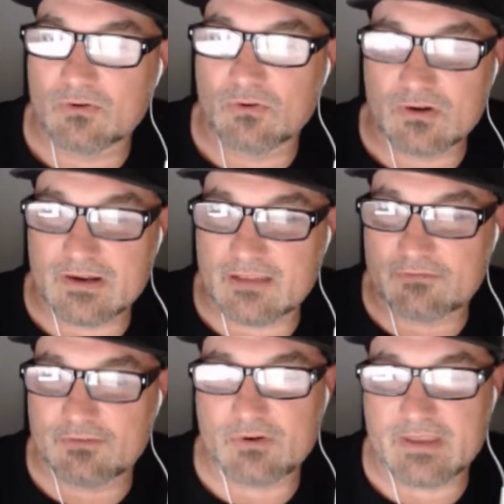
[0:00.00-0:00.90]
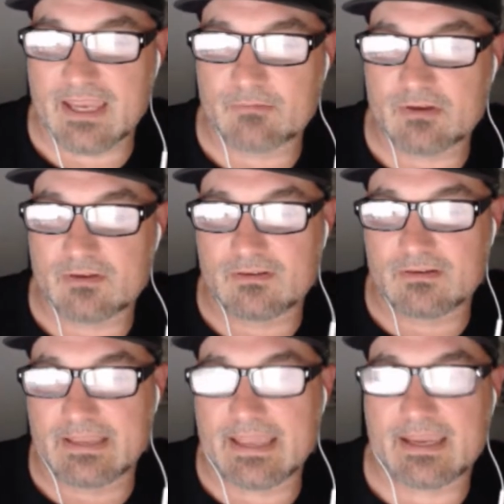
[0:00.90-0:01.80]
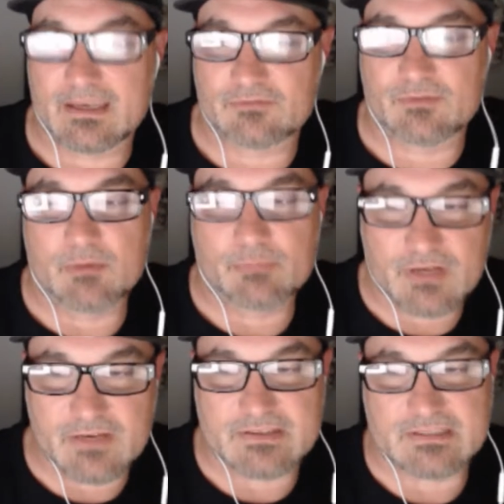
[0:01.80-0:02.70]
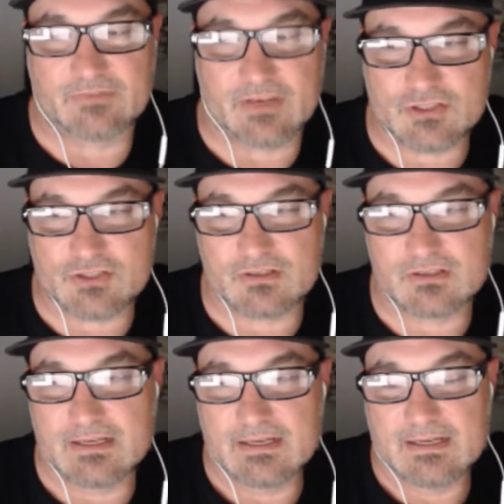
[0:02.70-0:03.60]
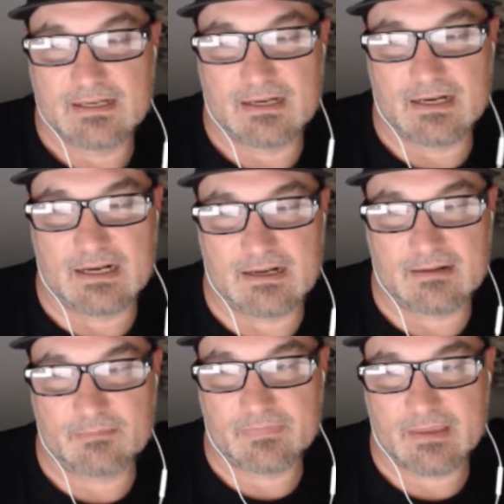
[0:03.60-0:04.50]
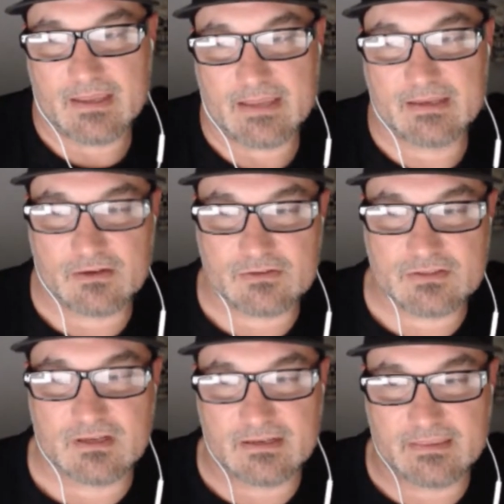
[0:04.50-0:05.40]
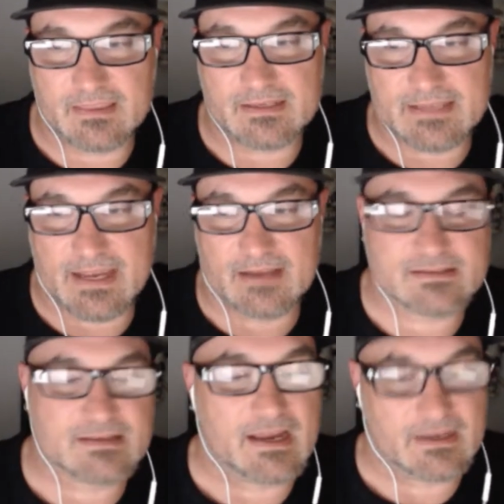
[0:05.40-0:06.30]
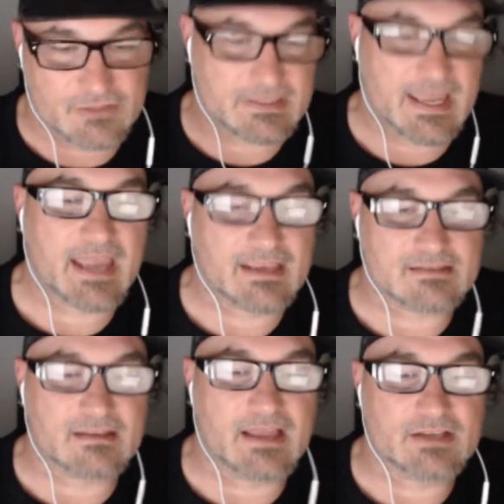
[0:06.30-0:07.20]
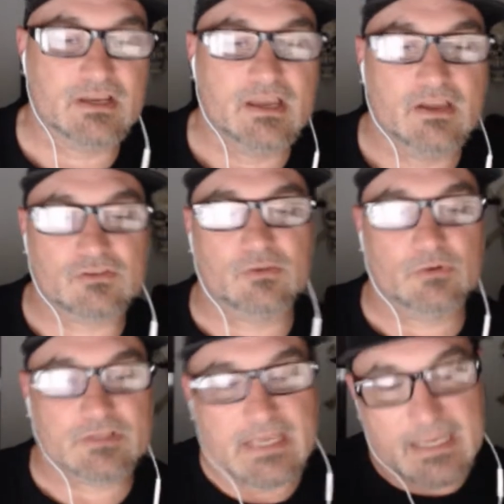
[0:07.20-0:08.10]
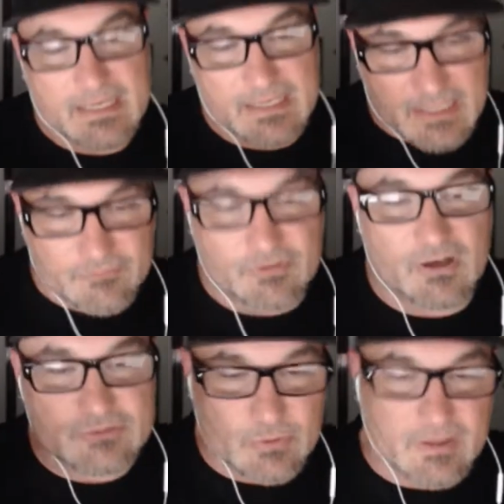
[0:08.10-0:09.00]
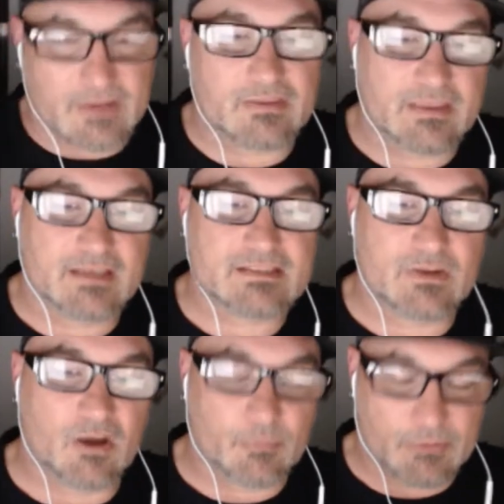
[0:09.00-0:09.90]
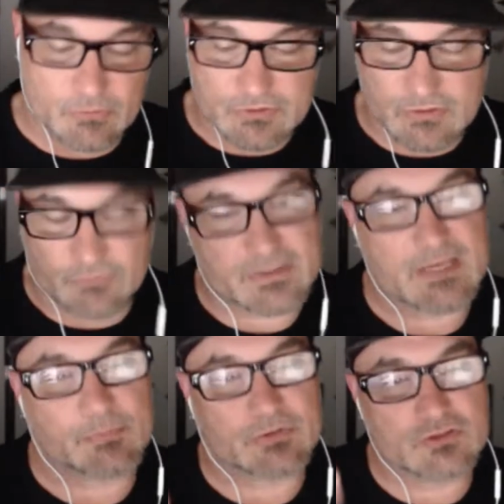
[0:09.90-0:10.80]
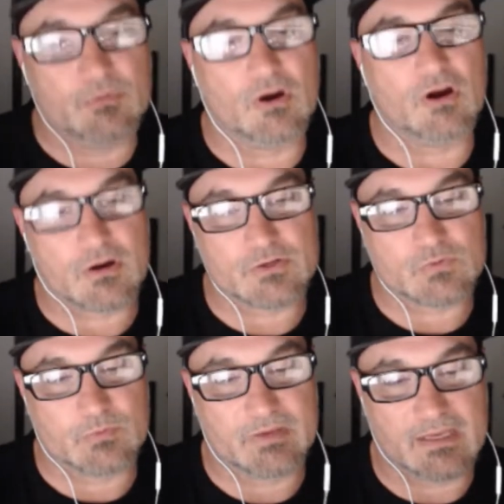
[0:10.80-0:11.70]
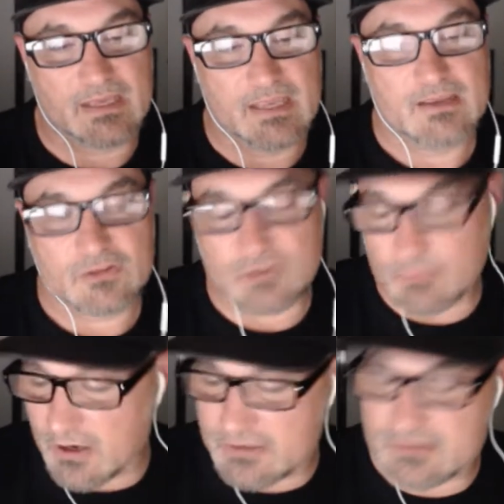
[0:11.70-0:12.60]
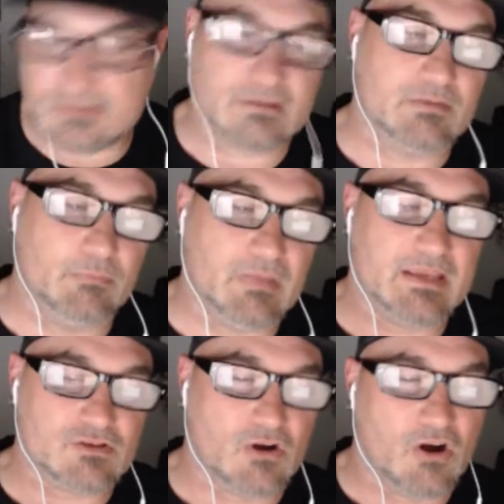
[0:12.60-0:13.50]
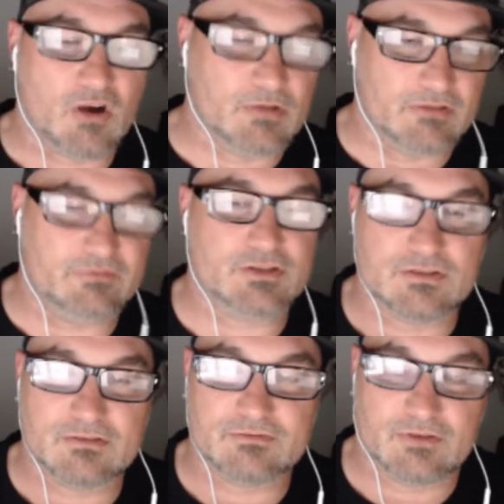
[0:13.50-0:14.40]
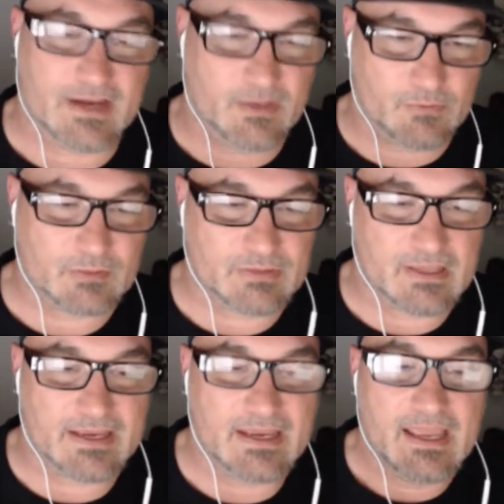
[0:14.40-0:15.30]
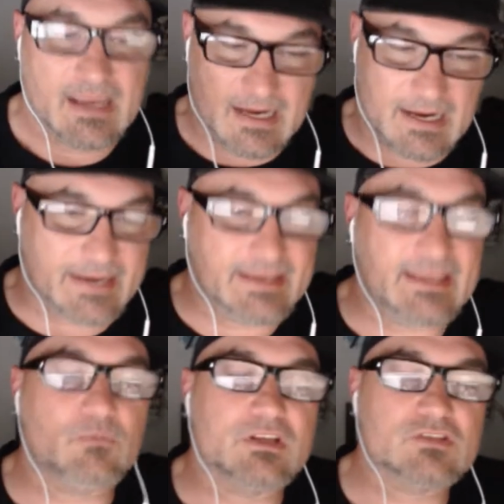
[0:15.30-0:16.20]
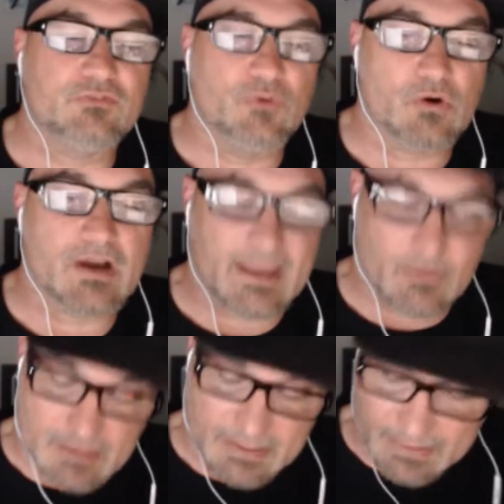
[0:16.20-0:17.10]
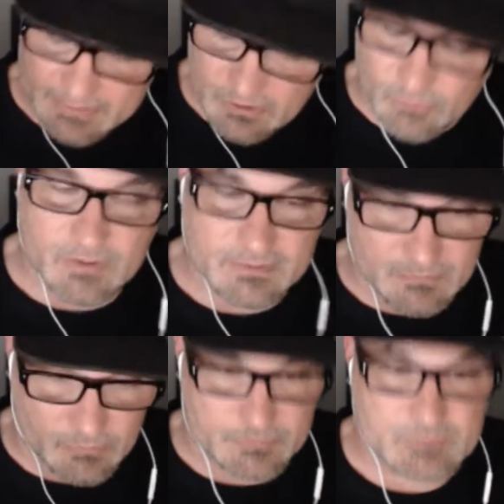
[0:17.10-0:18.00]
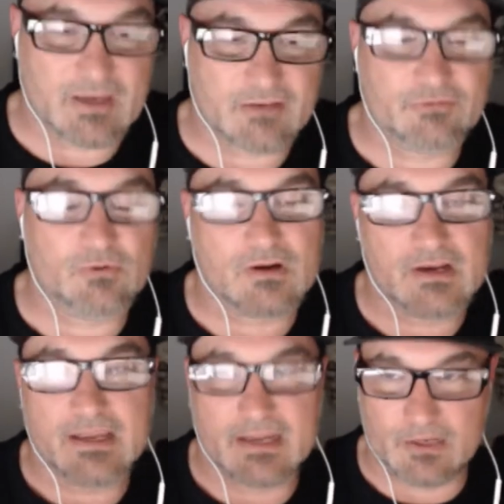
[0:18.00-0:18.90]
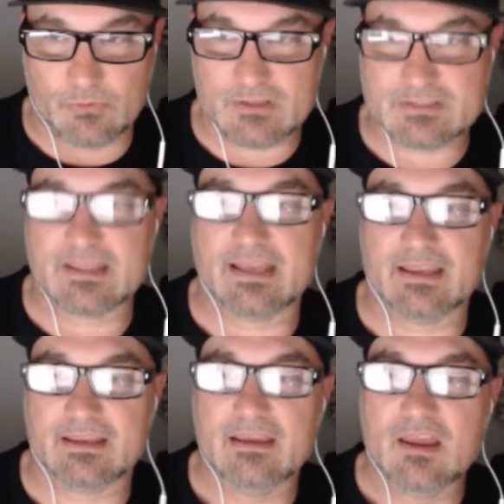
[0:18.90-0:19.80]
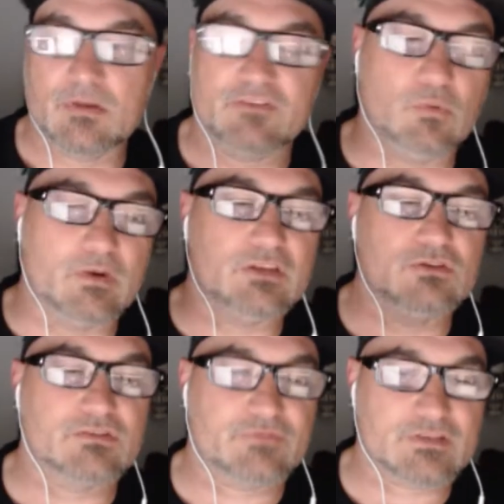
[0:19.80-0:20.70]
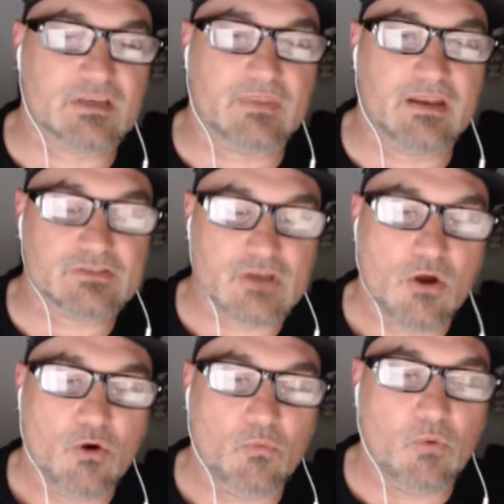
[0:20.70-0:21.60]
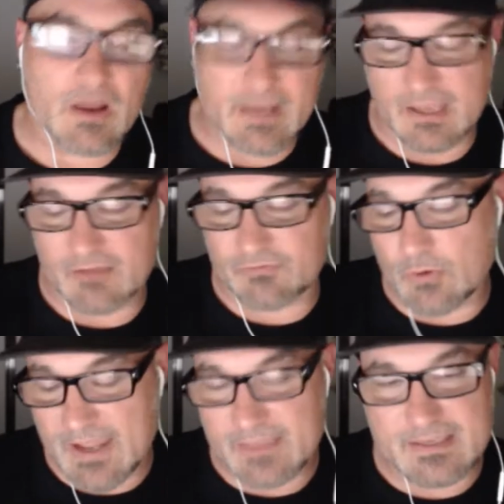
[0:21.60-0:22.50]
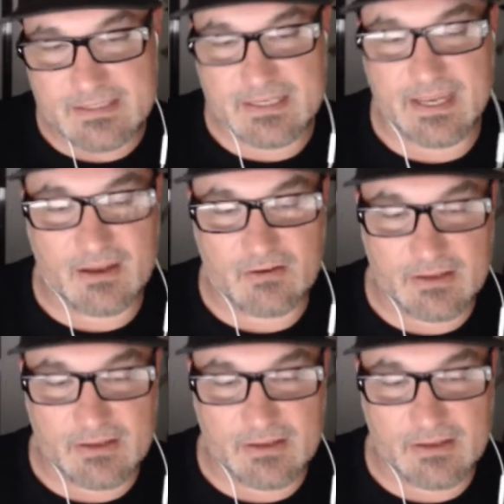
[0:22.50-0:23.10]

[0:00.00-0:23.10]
Or info gained from a previous adventure had the characters done things outside of just hack and slash. So in other words, getting involved, doing other things that would help you. So for example, Tomb of Horrors to me is a horrible adventure for anyone to play. I get what it's for. I know what it was made for, and it works to that end. But if you wanted to use it for something else, what if you had this town